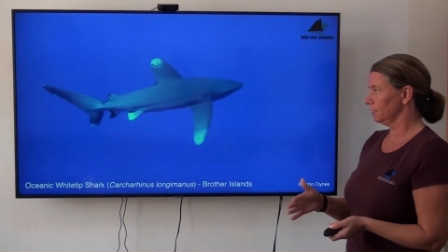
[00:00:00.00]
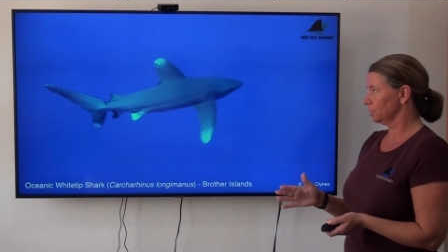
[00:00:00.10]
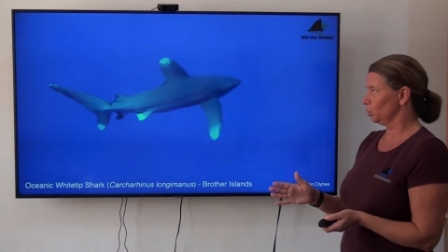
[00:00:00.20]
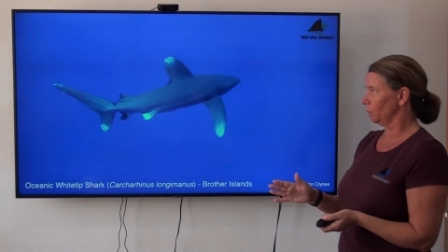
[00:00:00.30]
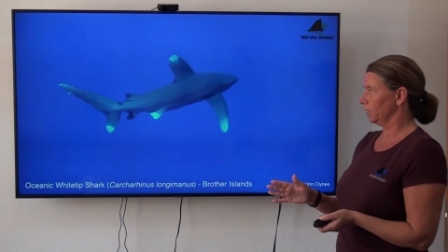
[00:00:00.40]

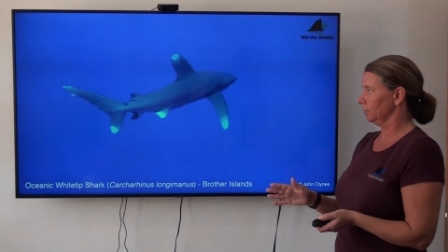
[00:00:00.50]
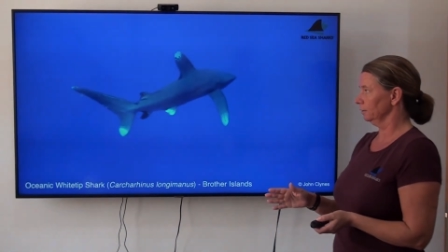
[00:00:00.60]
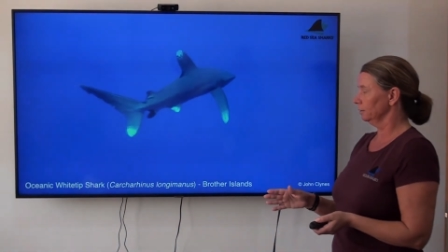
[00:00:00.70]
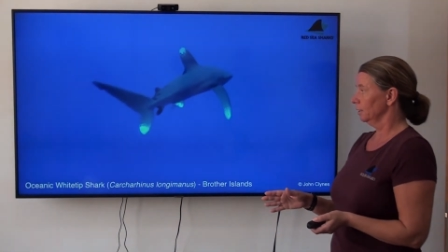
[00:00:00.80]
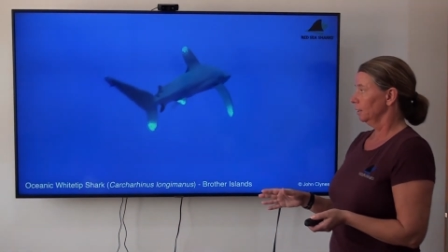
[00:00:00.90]
It's
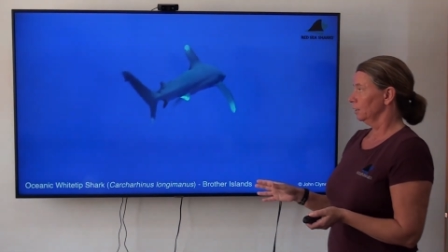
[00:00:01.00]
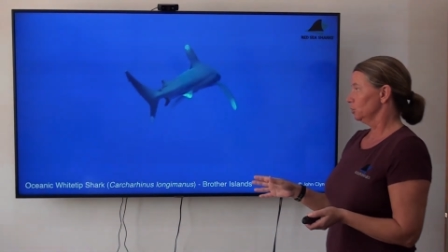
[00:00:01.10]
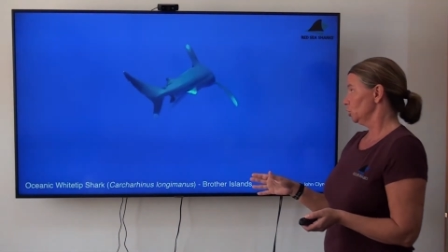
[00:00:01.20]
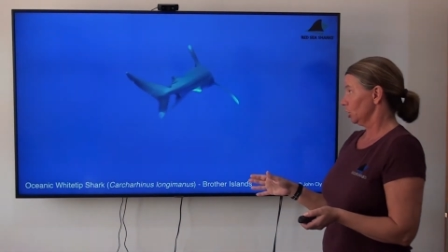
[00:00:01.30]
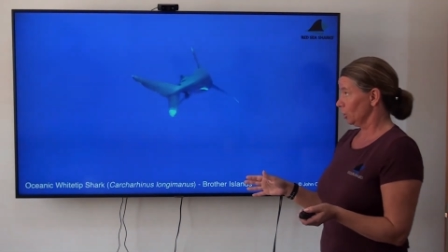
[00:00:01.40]
quicker.
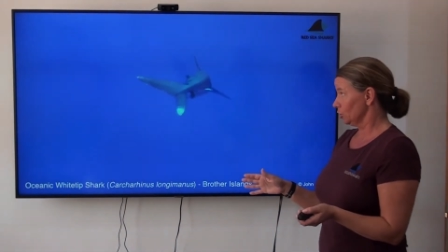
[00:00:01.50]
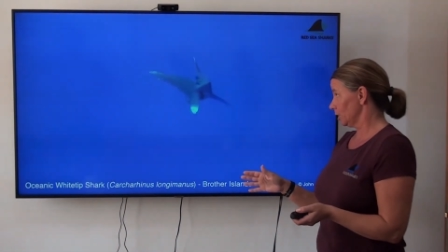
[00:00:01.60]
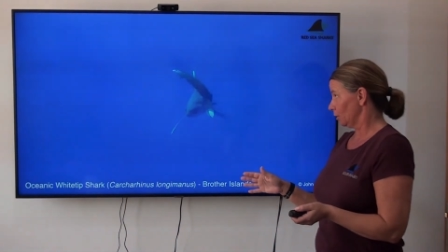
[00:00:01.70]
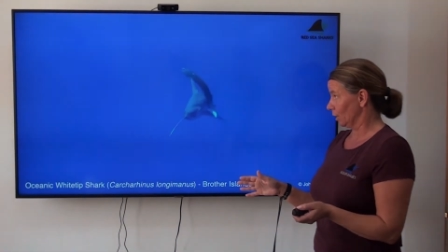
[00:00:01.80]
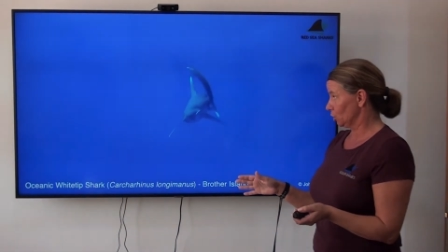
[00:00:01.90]
She changes
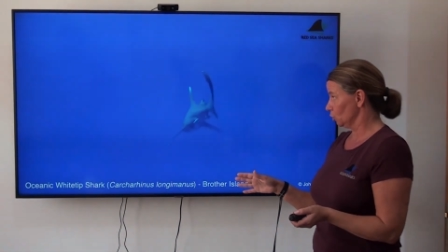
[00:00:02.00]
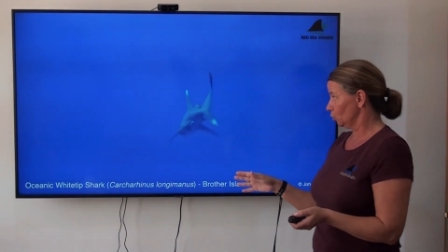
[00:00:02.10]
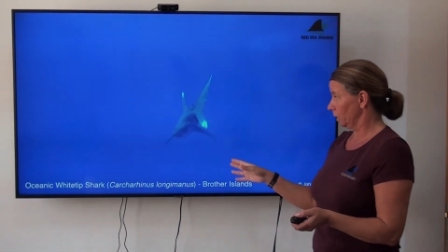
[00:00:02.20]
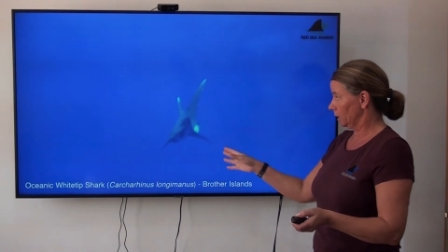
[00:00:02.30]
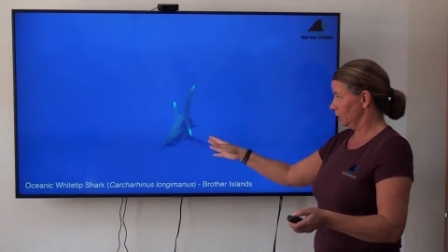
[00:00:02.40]
direction
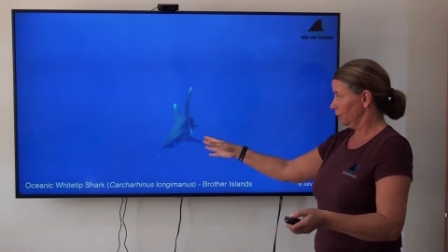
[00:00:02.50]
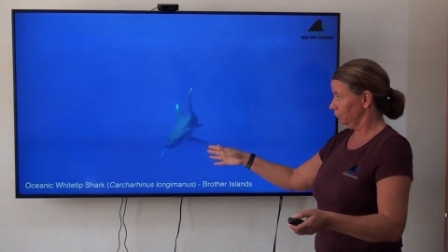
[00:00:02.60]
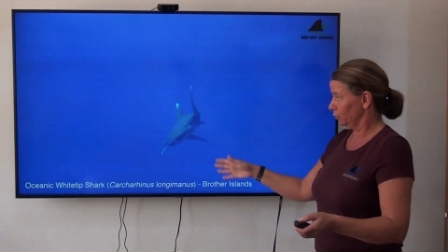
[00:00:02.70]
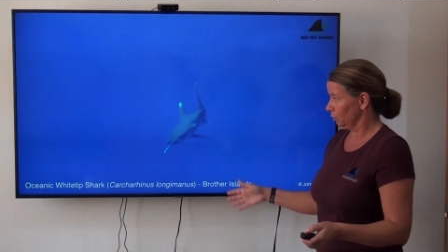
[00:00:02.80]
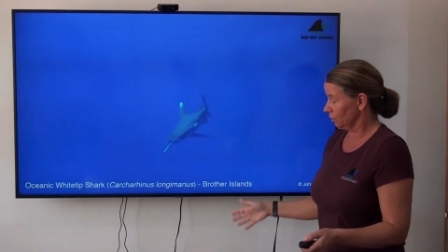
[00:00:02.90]
quickly.
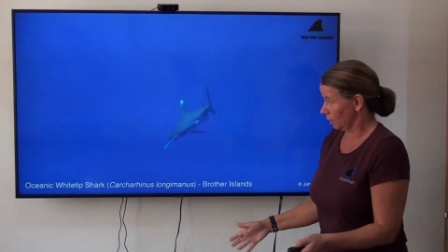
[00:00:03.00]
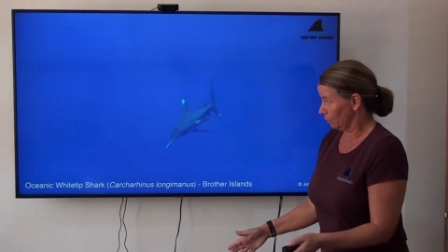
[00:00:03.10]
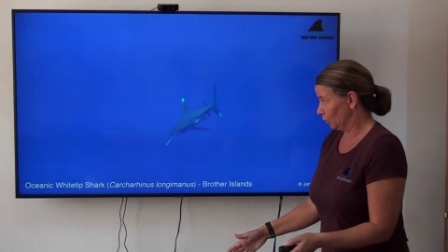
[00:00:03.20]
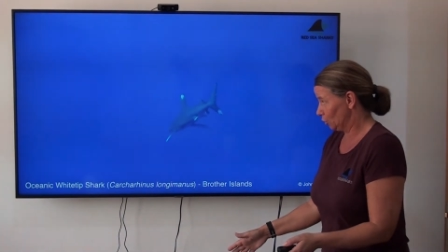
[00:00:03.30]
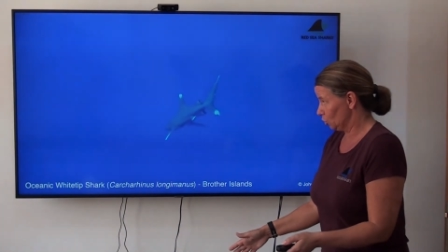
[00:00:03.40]
For the
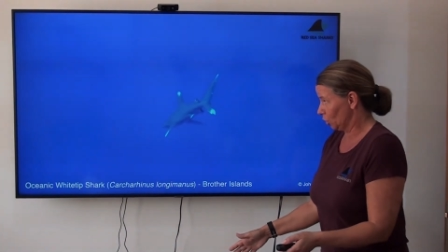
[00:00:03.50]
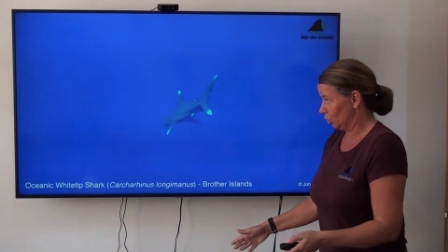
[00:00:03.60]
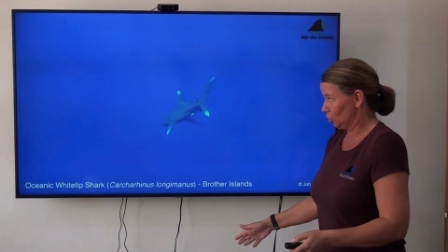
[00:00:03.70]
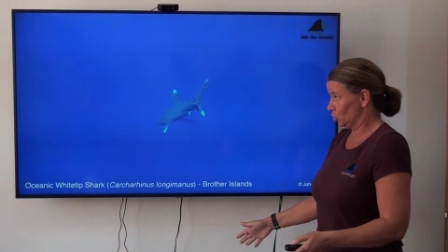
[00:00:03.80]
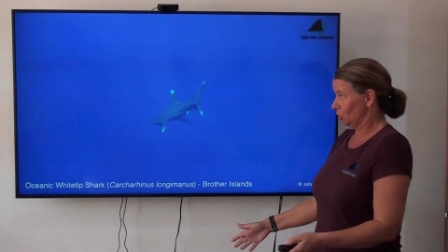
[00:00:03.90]
direction
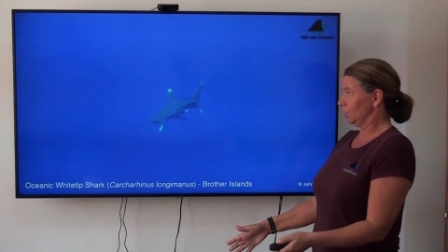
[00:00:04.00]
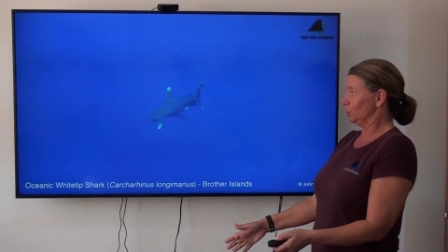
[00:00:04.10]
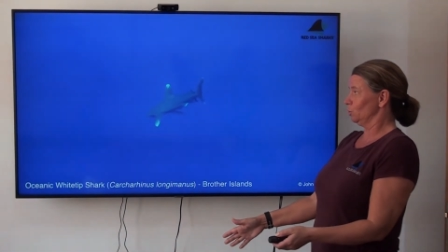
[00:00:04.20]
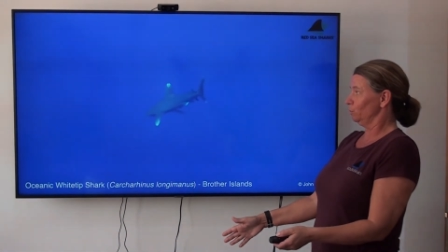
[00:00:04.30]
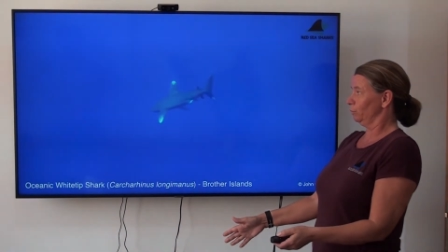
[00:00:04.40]
changes, she
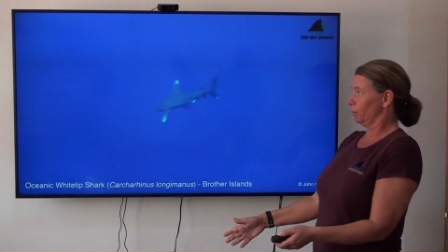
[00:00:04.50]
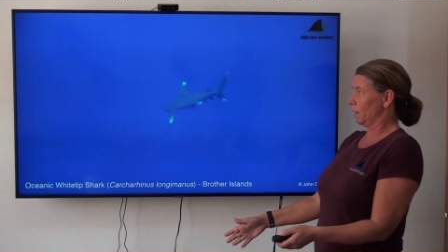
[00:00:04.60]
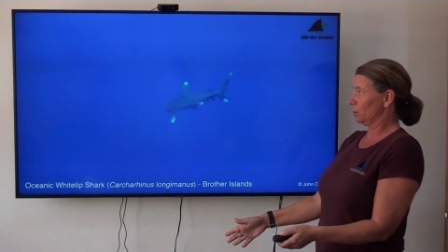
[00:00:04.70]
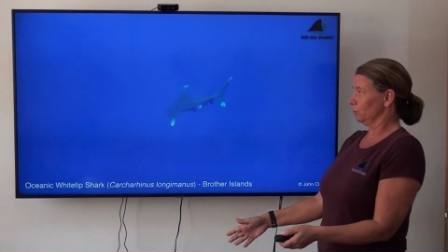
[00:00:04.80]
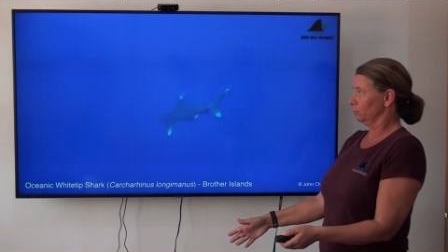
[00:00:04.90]
needs to move her
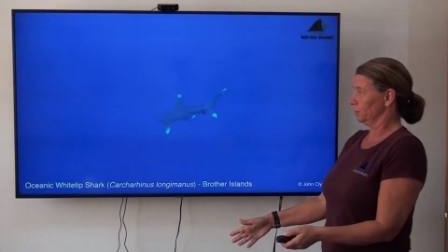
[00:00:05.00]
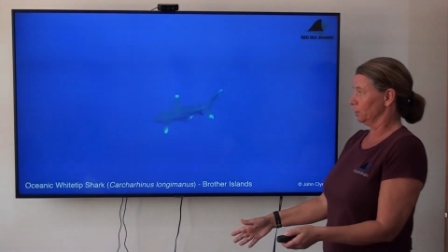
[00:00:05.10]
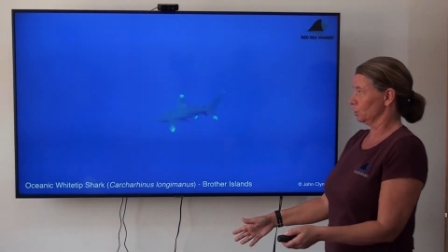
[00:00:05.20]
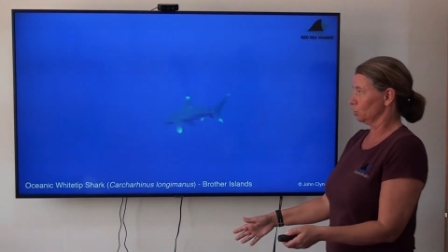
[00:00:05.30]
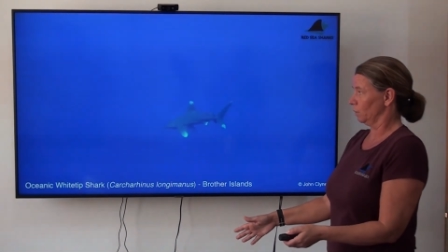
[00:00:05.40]
pectoral
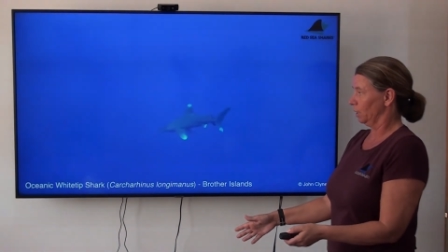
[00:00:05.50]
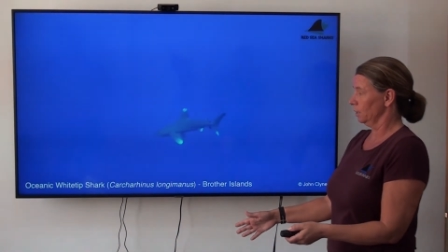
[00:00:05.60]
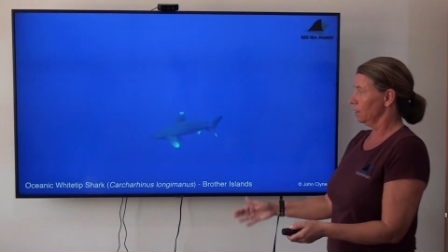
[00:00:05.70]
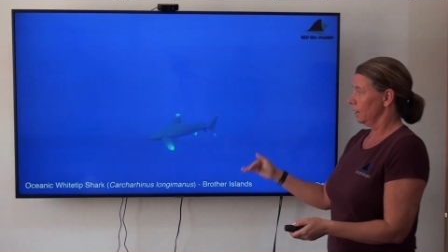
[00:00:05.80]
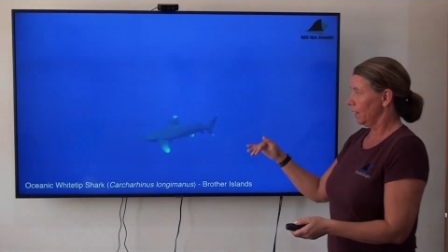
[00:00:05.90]
fins as well.